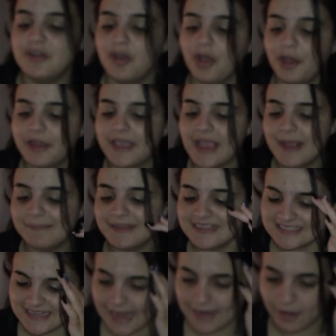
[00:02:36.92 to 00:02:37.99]
No
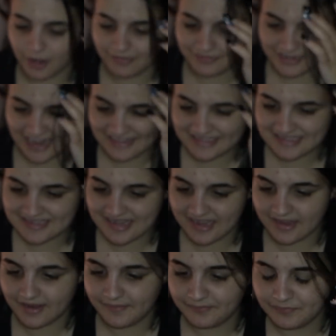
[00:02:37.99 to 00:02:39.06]
camping, staying overnight this
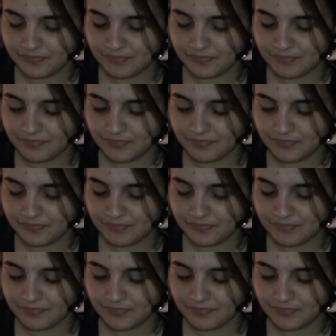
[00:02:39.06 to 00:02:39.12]
year.